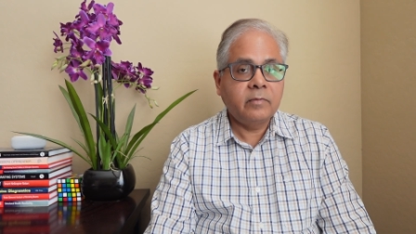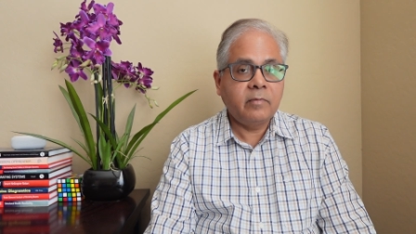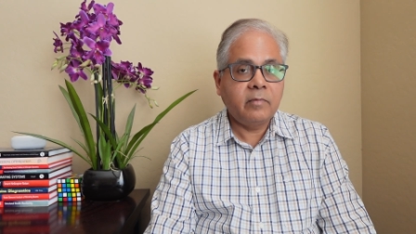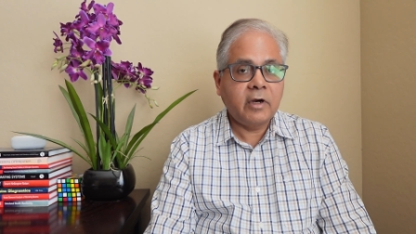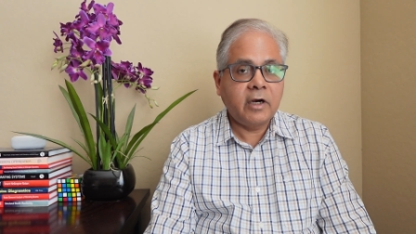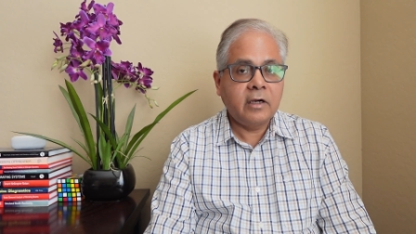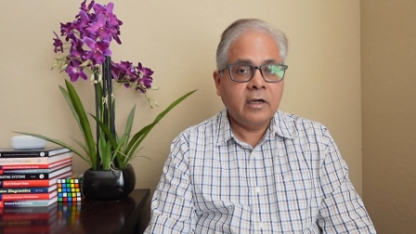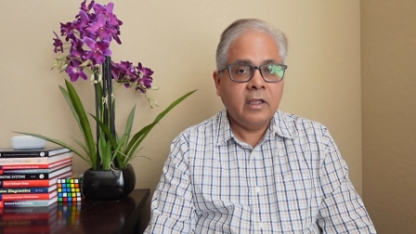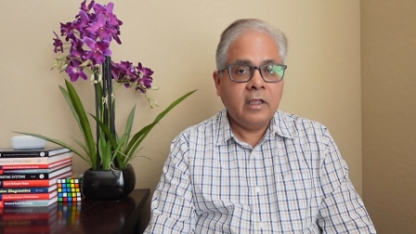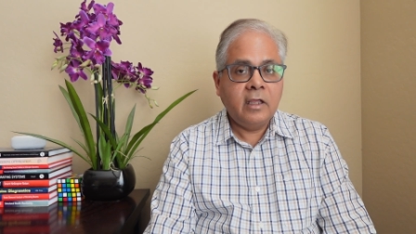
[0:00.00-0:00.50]

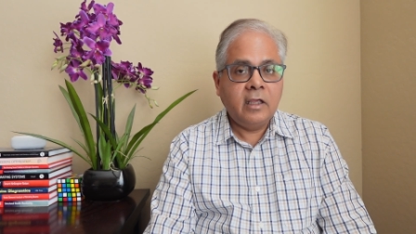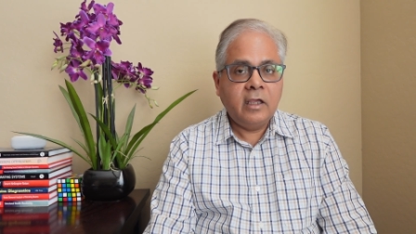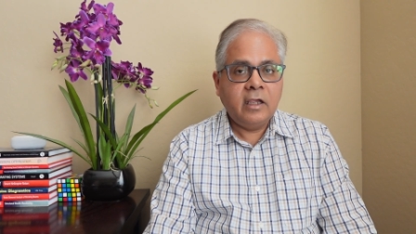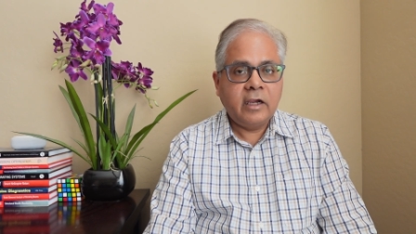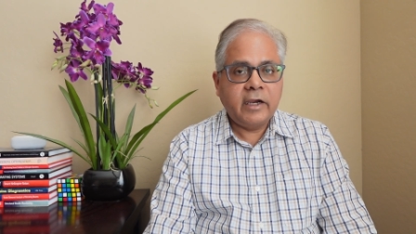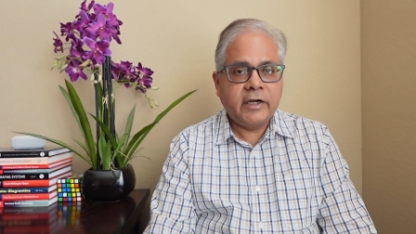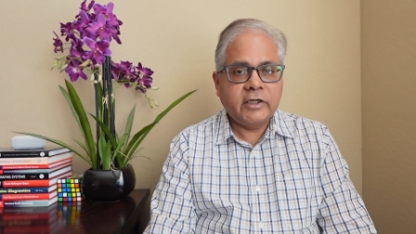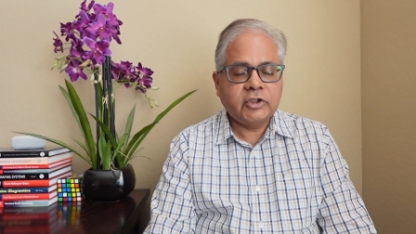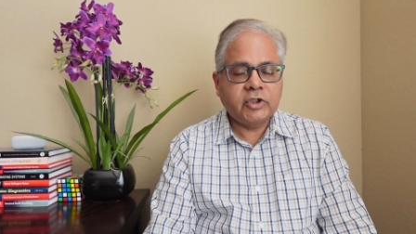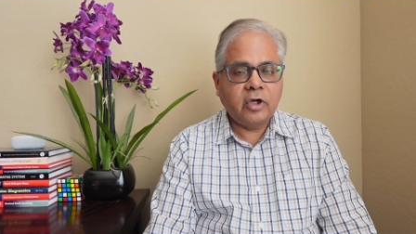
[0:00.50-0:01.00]
But
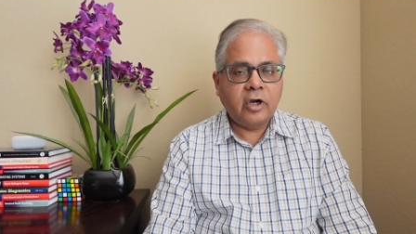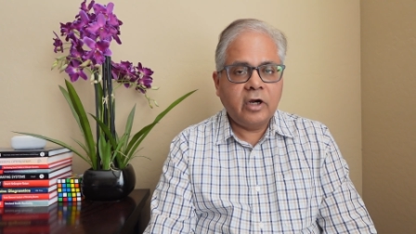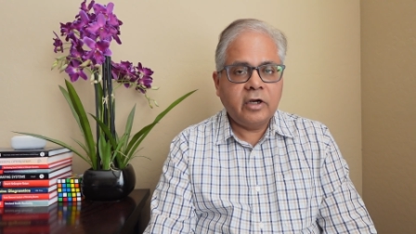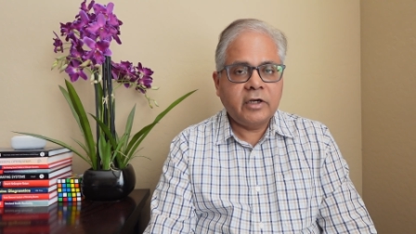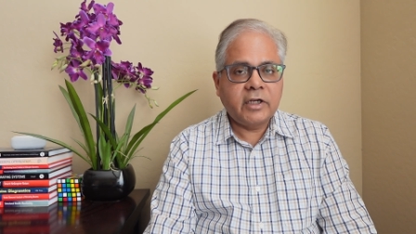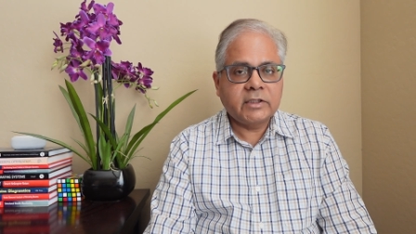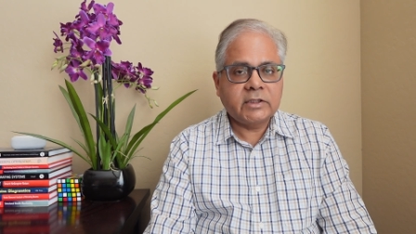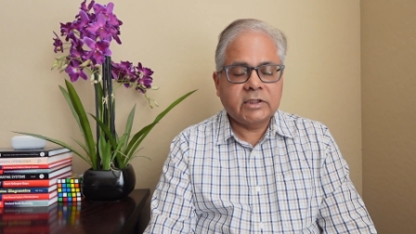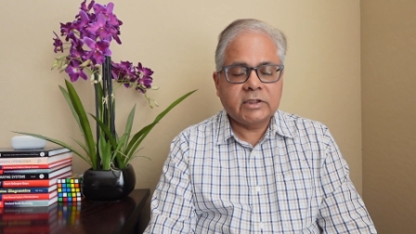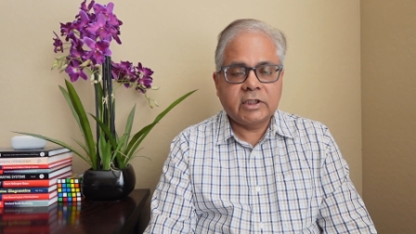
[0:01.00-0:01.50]
it's not
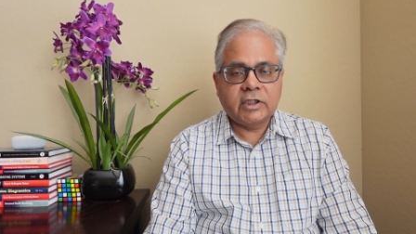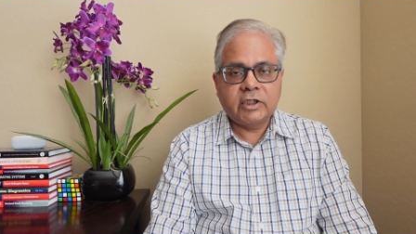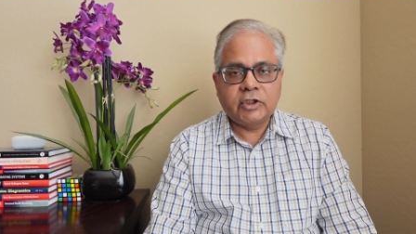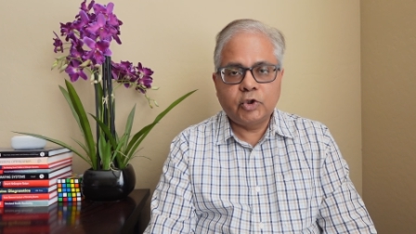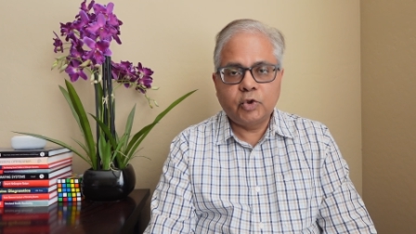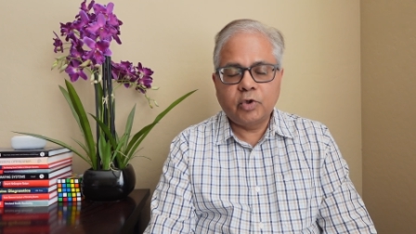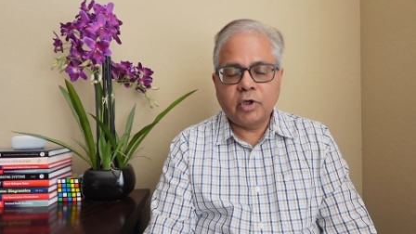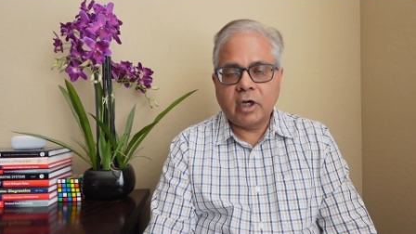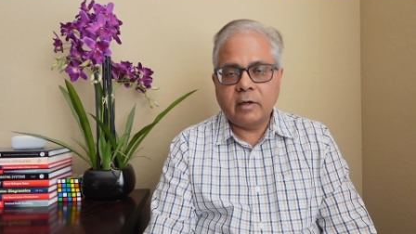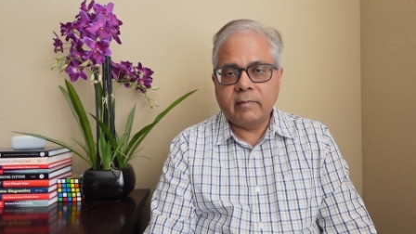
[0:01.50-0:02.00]
necessary
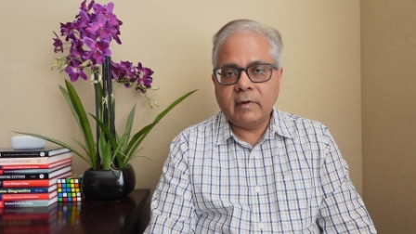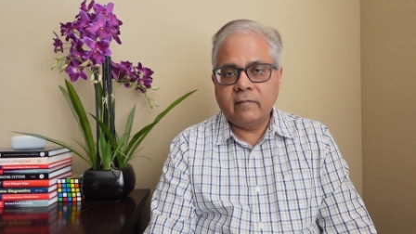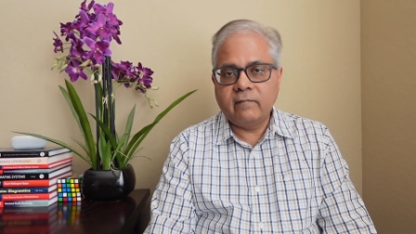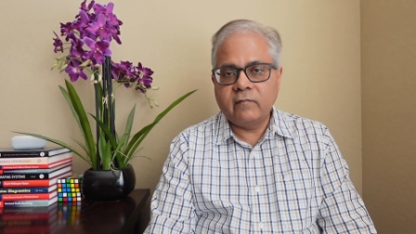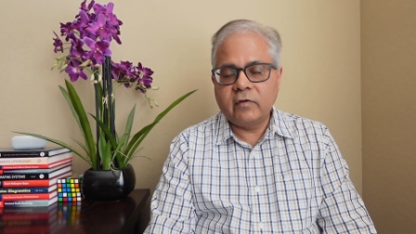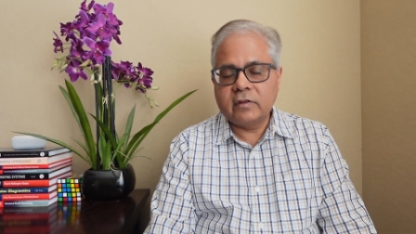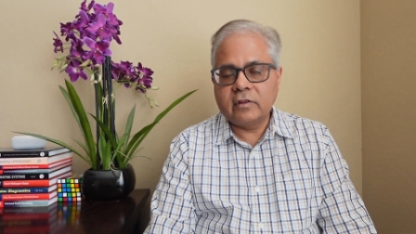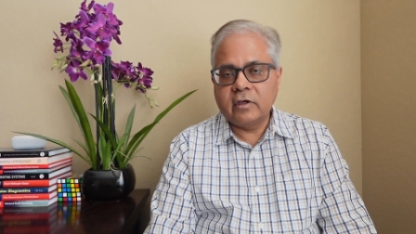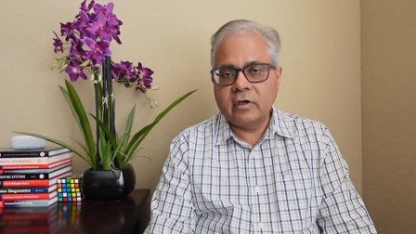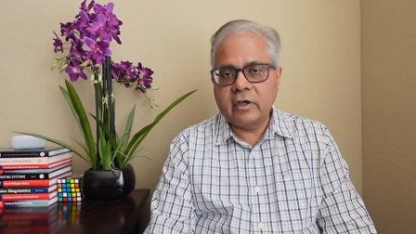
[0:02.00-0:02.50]
to come up
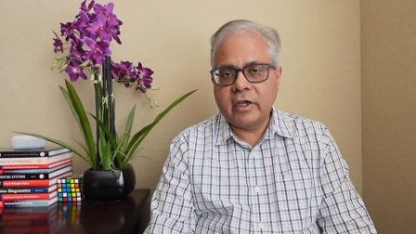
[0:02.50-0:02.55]
with the